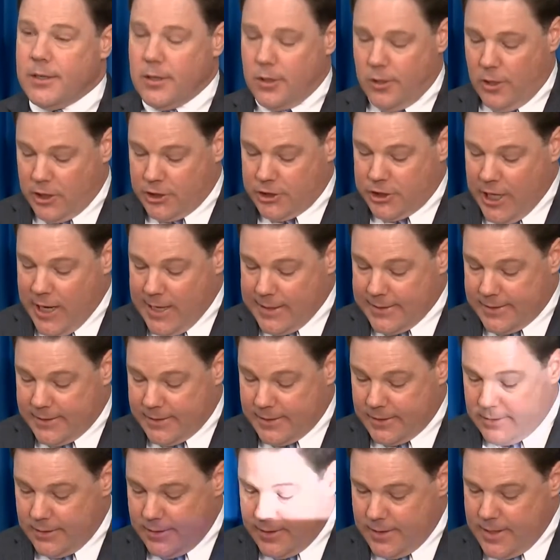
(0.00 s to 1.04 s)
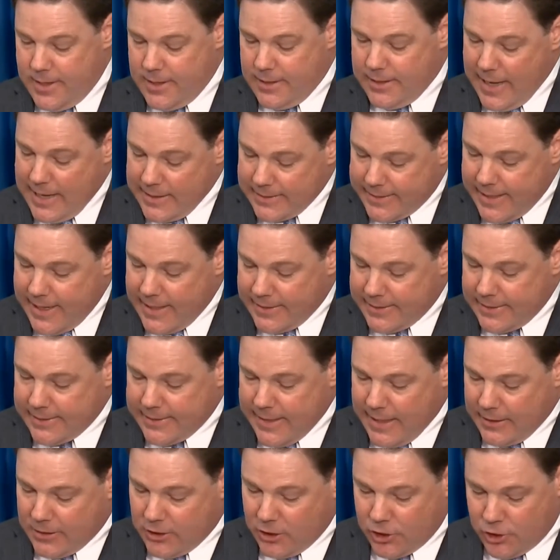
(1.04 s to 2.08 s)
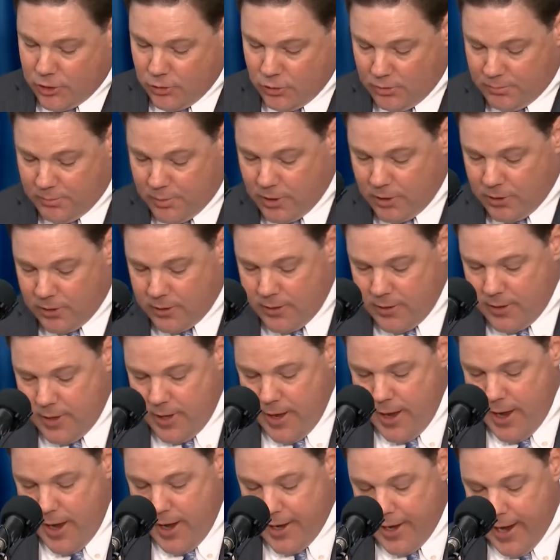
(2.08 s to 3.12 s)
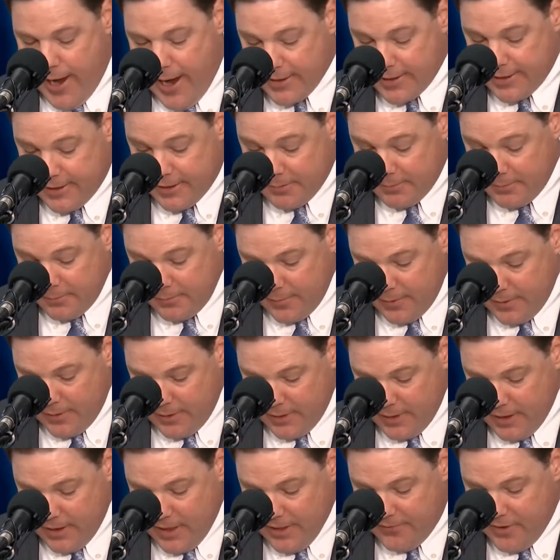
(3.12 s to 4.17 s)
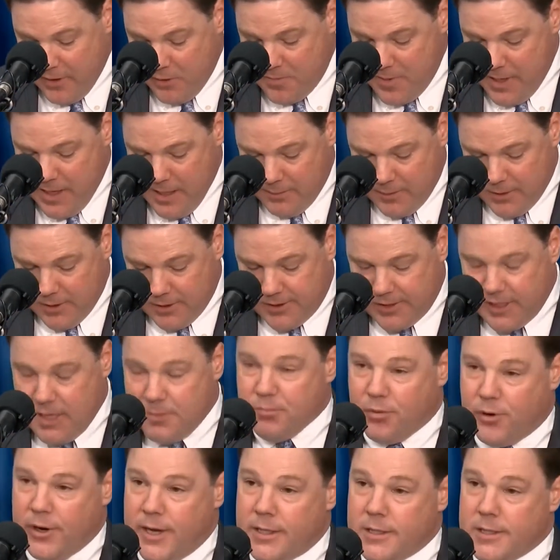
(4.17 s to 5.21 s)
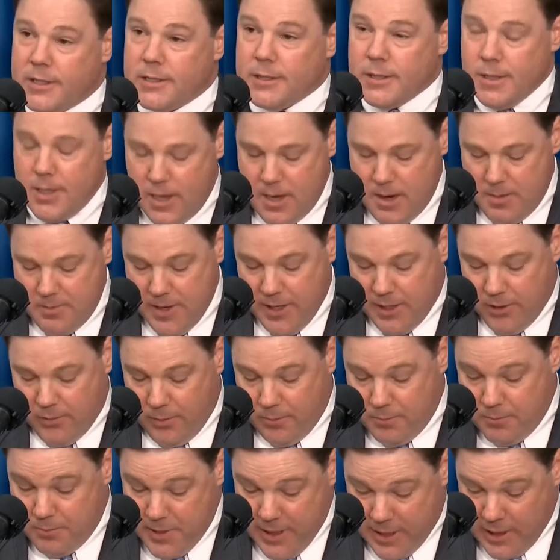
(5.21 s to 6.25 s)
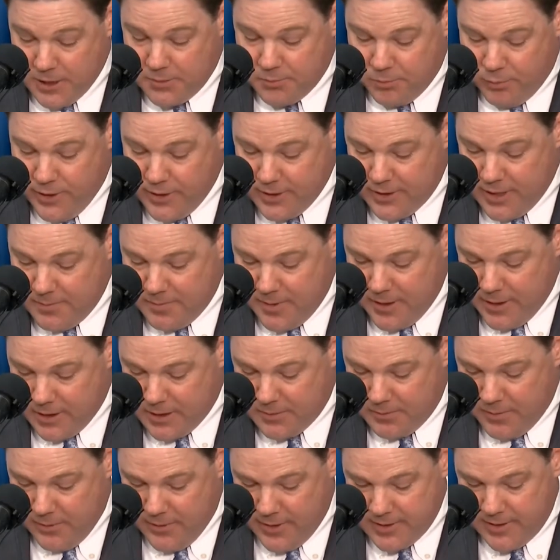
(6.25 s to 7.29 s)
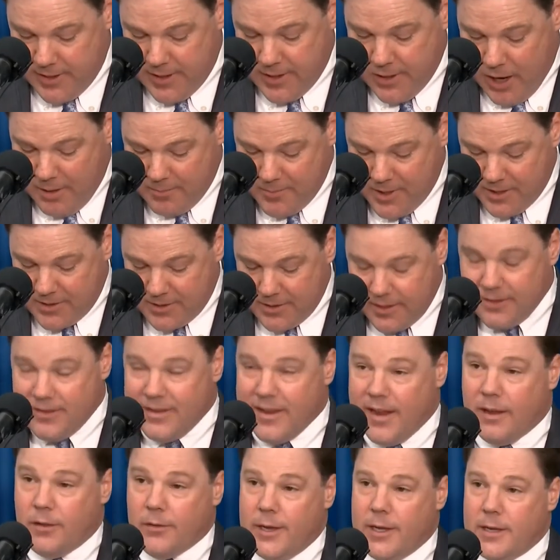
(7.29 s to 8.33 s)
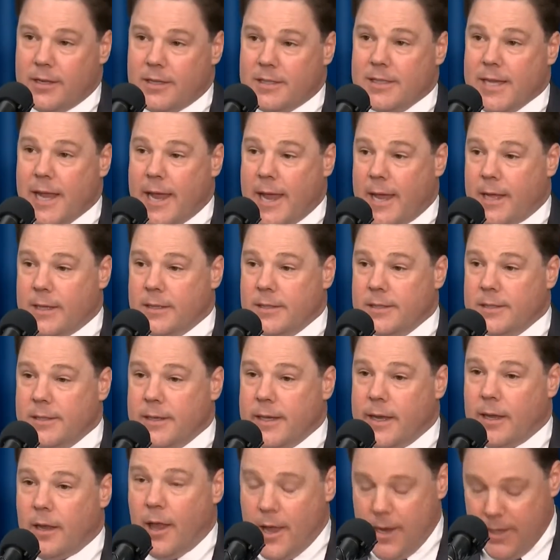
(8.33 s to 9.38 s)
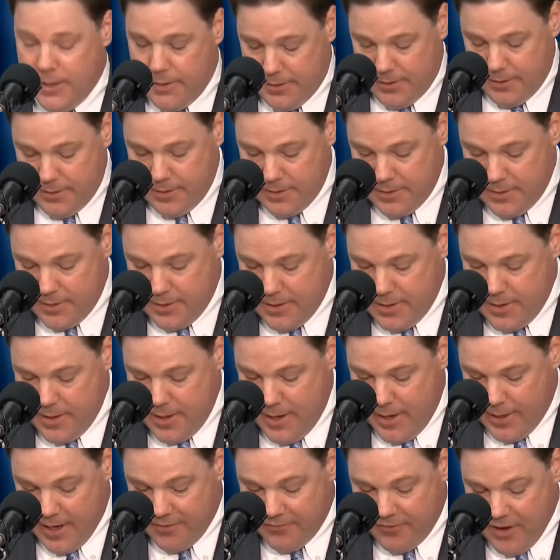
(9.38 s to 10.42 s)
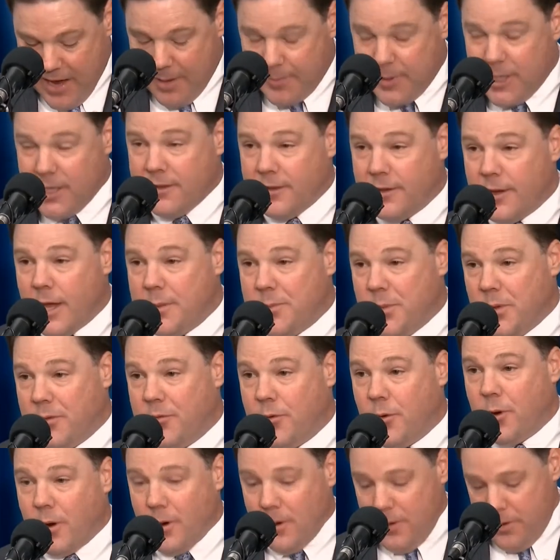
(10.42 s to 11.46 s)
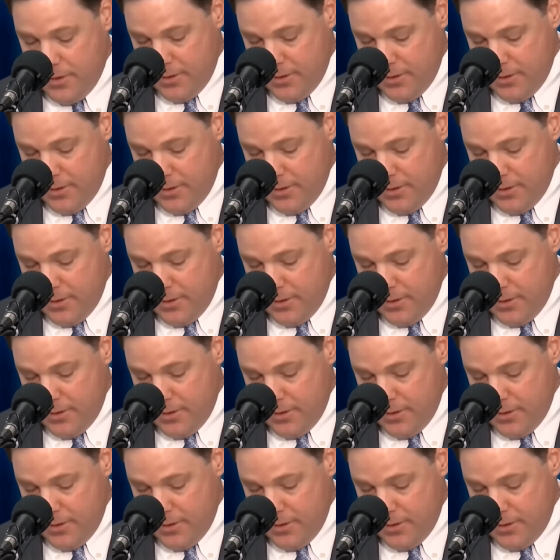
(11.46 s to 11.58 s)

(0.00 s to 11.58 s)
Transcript: Kirk Johnson, contacted Dr. Schulenberg and asked him if he would be able to see Prince because Prince had been experiencing numbness and tingling in his hands and legs and had vomited the night before.